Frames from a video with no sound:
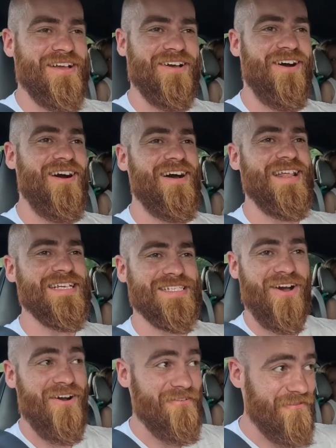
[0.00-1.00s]
God, it's
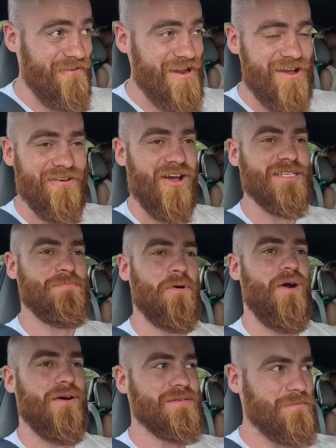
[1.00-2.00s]
got a real nice
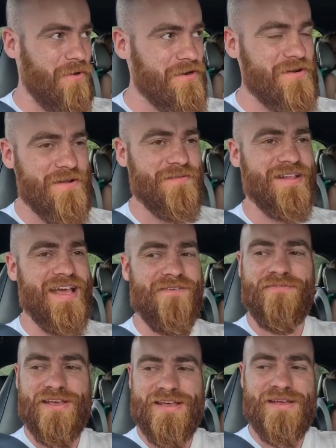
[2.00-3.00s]
pull. I was wondering if
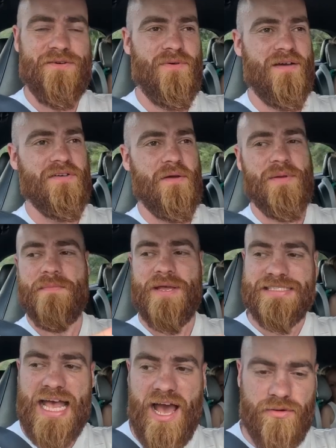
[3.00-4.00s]
whether it'd be a
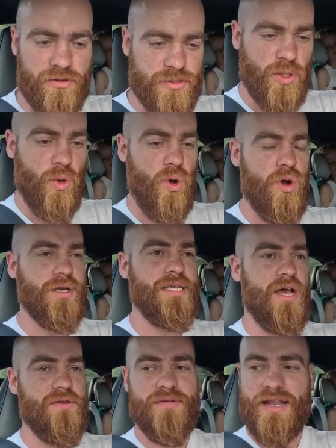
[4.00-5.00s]
bit down on torque, you
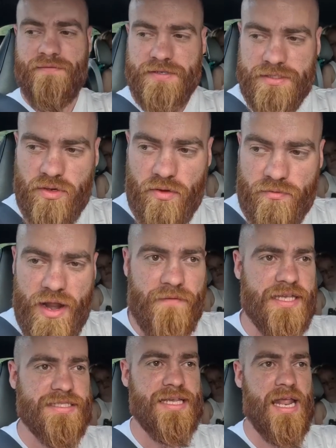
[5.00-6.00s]
know, you'd have to sort of rev
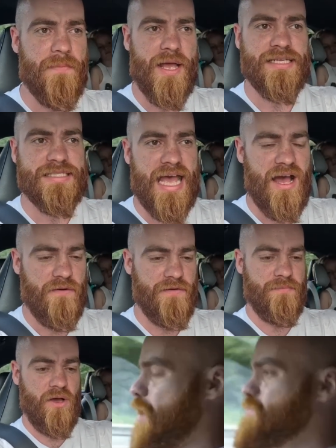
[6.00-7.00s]
it to get the best out of
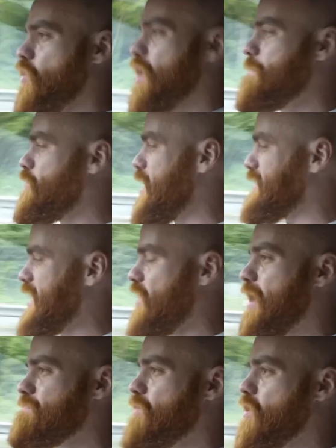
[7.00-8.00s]
it, I'm quite impressed. Now
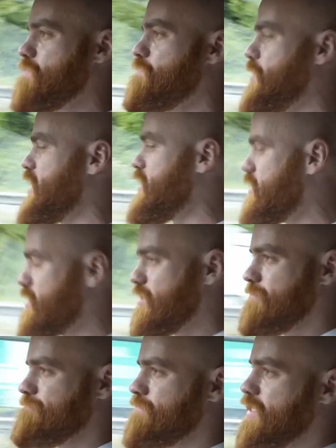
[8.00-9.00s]
that might be
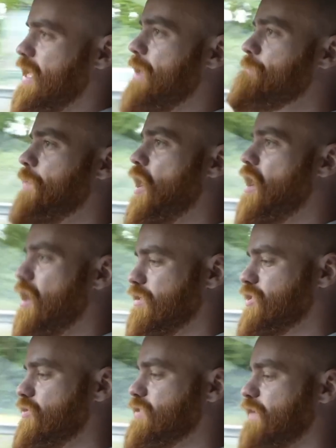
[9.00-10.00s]
in part due